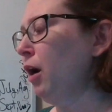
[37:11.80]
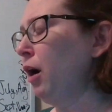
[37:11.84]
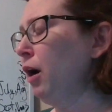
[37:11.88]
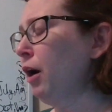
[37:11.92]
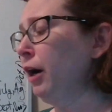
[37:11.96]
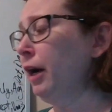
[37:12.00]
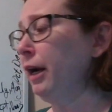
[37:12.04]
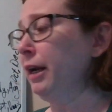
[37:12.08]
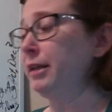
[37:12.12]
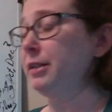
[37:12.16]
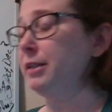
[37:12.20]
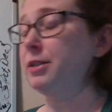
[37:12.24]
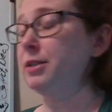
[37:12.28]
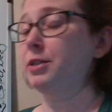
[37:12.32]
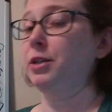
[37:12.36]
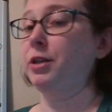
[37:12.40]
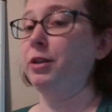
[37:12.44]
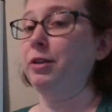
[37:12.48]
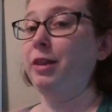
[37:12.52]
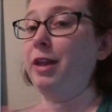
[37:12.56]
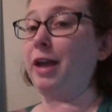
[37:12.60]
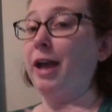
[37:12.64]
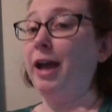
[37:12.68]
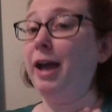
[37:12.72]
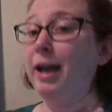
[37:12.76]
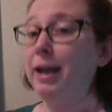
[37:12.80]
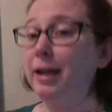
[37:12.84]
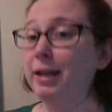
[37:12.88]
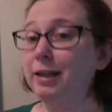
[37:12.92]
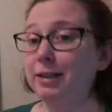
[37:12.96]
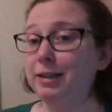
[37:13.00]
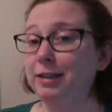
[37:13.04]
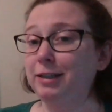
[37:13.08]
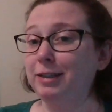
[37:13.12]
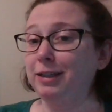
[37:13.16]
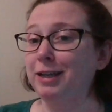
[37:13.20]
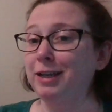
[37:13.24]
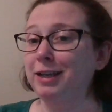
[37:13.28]
Alright, so
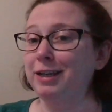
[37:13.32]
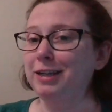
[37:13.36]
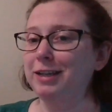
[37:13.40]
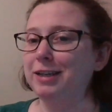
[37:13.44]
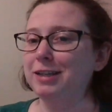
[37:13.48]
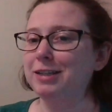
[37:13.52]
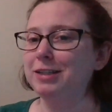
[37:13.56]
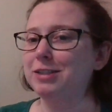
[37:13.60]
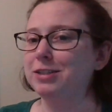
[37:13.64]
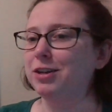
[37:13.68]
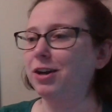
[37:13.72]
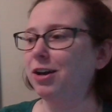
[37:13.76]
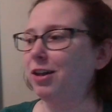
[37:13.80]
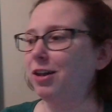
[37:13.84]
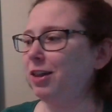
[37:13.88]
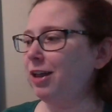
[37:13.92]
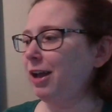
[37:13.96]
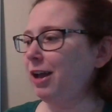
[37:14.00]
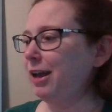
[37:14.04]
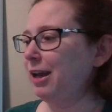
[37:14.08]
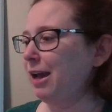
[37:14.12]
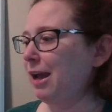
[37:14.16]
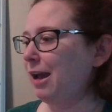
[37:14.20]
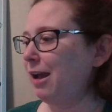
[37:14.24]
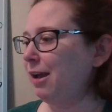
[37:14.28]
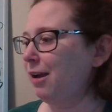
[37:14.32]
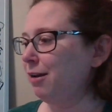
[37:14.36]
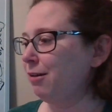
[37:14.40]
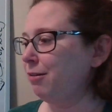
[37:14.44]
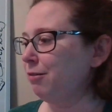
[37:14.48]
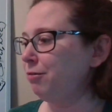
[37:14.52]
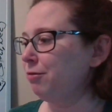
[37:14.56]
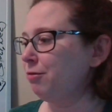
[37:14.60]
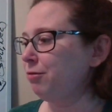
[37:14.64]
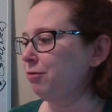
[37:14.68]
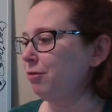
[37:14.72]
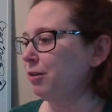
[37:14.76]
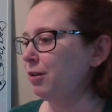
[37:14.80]
that is all I
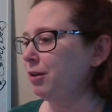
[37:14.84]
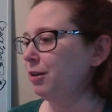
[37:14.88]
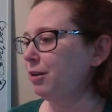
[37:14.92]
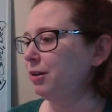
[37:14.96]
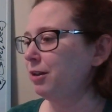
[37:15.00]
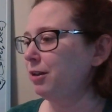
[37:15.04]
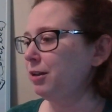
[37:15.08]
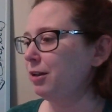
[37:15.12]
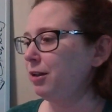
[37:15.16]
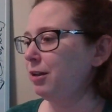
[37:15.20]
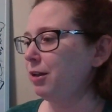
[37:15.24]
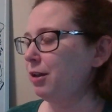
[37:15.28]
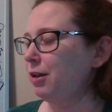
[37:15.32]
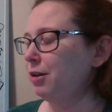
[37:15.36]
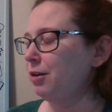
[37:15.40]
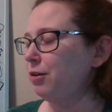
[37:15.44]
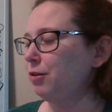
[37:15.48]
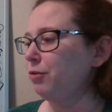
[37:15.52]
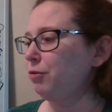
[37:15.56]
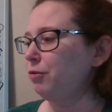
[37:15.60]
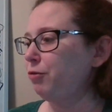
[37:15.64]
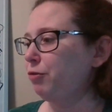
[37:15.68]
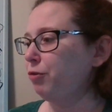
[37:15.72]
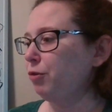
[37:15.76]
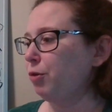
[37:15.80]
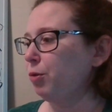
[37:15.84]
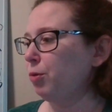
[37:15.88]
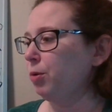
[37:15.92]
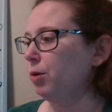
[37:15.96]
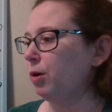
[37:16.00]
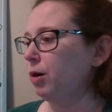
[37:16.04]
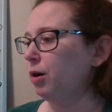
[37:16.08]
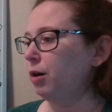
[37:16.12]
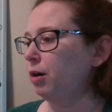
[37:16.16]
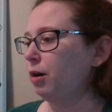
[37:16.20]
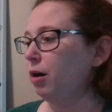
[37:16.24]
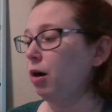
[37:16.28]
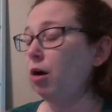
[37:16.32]
have
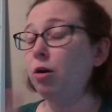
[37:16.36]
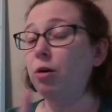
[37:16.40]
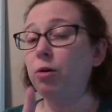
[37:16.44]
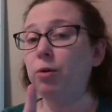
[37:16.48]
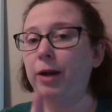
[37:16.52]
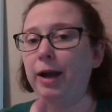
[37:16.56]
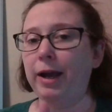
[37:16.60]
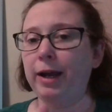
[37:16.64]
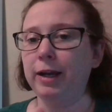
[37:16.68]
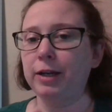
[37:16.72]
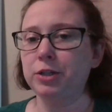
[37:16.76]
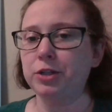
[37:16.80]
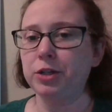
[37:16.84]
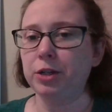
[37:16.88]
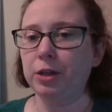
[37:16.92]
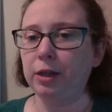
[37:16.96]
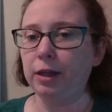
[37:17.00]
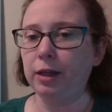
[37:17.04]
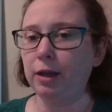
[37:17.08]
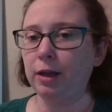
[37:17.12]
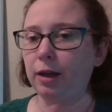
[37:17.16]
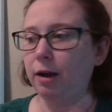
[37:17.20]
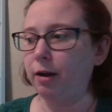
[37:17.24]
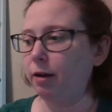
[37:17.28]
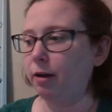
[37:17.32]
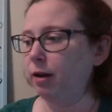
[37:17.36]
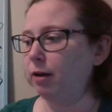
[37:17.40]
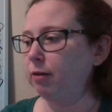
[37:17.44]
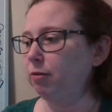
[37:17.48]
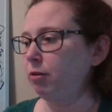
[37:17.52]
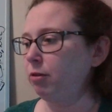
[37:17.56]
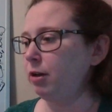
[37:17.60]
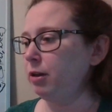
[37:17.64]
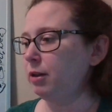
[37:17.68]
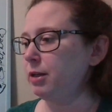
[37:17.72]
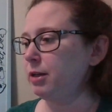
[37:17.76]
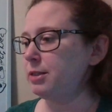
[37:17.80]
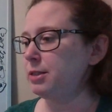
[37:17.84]
for, oh, actually, I
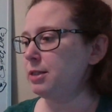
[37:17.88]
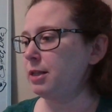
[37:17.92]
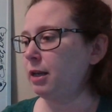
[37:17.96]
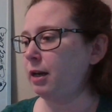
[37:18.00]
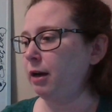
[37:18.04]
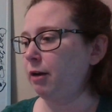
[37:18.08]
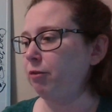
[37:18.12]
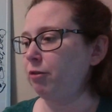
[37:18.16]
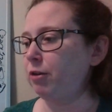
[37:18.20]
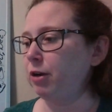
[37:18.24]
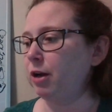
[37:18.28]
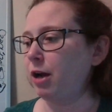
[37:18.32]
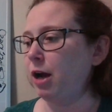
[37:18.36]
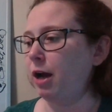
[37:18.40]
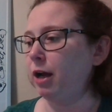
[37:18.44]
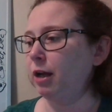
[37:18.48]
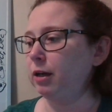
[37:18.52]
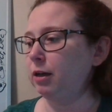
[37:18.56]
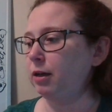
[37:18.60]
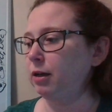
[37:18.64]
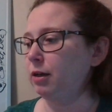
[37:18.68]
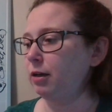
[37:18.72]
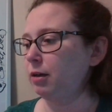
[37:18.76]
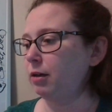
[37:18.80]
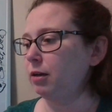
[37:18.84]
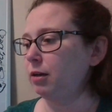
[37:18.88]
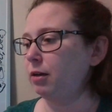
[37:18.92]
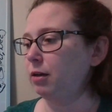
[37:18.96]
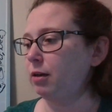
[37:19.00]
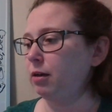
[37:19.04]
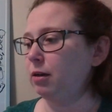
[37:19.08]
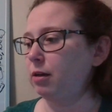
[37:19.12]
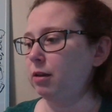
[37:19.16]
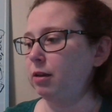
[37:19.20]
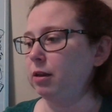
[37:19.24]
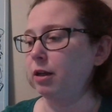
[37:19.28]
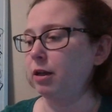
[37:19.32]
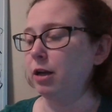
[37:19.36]
realized that I forgot
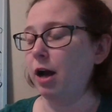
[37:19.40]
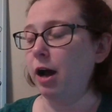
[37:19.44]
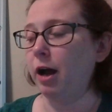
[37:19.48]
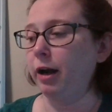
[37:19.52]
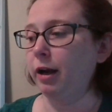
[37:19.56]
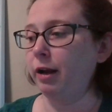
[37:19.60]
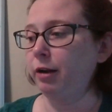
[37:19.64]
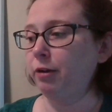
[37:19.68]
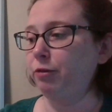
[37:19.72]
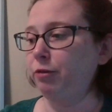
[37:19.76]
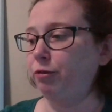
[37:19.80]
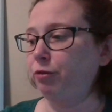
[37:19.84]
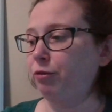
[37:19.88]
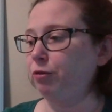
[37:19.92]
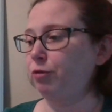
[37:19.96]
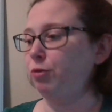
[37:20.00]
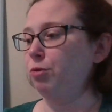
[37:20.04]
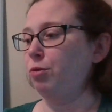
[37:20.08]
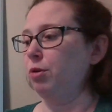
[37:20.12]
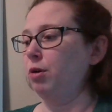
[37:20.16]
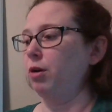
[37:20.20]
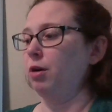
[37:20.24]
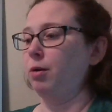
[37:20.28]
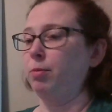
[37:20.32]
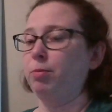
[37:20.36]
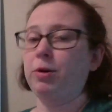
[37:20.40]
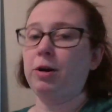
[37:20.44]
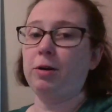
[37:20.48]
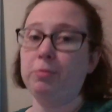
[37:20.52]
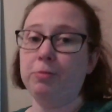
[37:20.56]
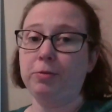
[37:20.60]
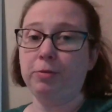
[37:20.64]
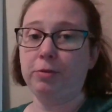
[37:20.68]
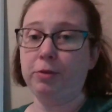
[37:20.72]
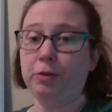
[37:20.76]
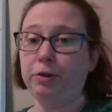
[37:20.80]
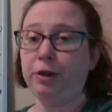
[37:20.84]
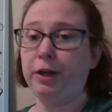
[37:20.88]
the got it for
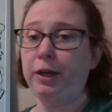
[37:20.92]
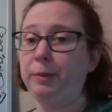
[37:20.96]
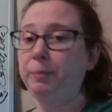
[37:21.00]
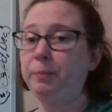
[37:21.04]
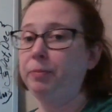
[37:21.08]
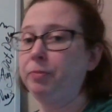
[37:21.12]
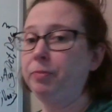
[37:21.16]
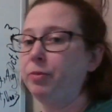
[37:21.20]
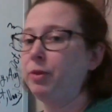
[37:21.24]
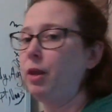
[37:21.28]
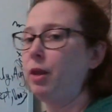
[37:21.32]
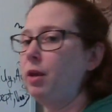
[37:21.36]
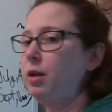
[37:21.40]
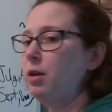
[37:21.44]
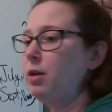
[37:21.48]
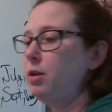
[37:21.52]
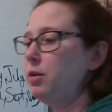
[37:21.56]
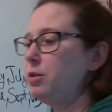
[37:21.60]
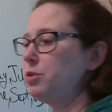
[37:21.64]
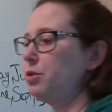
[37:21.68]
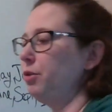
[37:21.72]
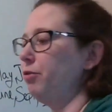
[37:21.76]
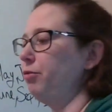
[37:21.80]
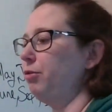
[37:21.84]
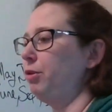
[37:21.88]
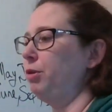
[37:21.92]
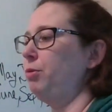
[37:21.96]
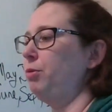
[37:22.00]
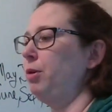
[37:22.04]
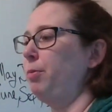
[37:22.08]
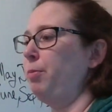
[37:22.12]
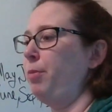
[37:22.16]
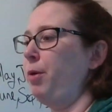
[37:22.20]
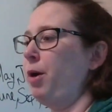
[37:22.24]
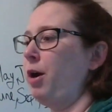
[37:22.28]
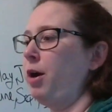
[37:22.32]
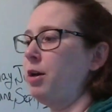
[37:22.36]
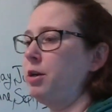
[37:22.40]
problem 3. So if you
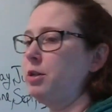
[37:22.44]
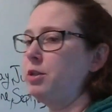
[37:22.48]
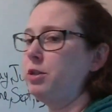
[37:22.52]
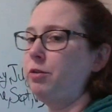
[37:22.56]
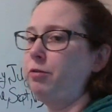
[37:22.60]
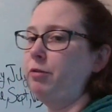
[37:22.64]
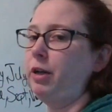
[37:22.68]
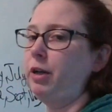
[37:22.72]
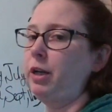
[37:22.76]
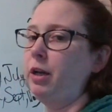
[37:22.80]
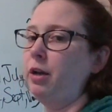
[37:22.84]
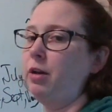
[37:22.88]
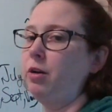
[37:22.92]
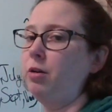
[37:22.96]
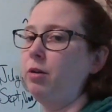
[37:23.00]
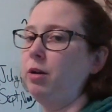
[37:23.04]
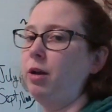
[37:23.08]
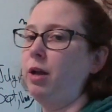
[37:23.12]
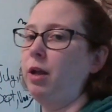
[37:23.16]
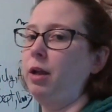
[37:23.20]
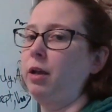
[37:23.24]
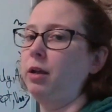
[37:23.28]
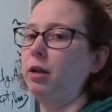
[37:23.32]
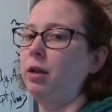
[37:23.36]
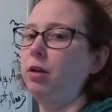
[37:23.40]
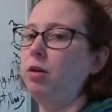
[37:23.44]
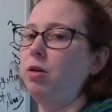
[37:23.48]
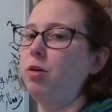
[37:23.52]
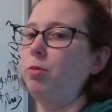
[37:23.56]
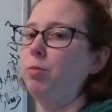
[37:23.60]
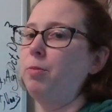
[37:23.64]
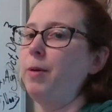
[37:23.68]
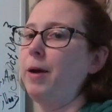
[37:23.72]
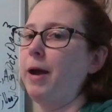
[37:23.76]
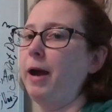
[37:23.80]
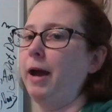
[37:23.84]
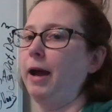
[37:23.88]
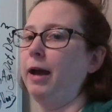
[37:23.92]
want to pause your video and go
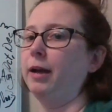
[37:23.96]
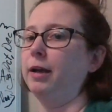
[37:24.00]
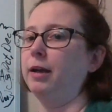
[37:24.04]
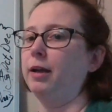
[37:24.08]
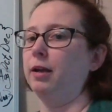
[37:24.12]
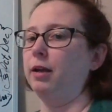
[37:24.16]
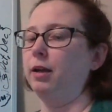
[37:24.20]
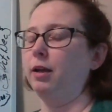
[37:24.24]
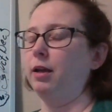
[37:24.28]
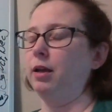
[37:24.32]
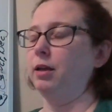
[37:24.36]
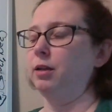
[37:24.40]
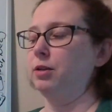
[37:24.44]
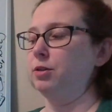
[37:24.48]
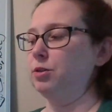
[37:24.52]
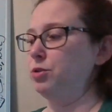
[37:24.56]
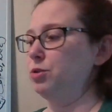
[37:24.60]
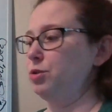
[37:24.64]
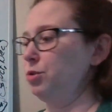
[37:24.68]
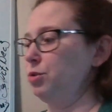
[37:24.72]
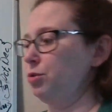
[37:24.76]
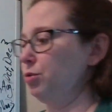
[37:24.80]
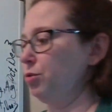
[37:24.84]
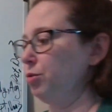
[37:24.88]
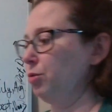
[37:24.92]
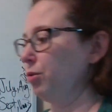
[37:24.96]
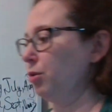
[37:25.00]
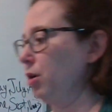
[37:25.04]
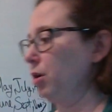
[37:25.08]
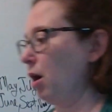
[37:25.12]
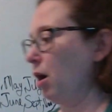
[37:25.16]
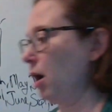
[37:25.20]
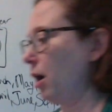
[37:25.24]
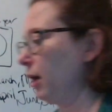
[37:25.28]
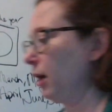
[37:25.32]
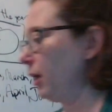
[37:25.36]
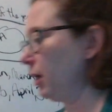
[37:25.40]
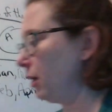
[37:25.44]
back and do
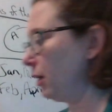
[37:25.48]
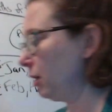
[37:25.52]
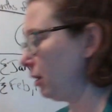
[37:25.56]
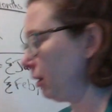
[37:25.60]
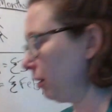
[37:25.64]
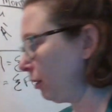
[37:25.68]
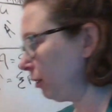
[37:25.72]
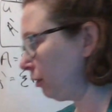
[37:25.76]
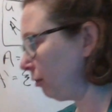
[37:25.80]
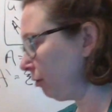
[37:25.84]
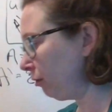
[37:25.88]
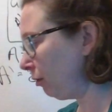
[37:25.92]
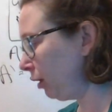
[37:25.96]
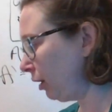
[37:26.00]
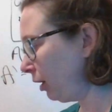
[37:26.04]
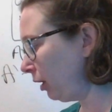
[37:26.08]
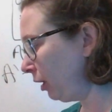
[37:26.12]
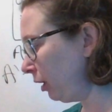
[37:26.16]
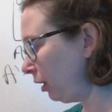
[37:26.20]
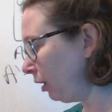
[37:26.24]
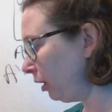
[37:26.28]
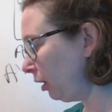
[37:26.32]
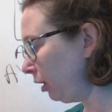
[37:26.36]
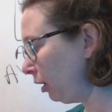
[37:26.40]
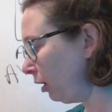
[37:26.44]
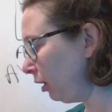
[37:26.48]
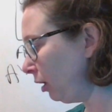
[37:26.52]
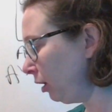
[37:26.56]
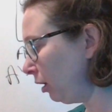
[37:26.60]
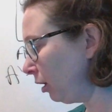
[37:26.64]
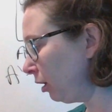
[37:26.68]
got it 3.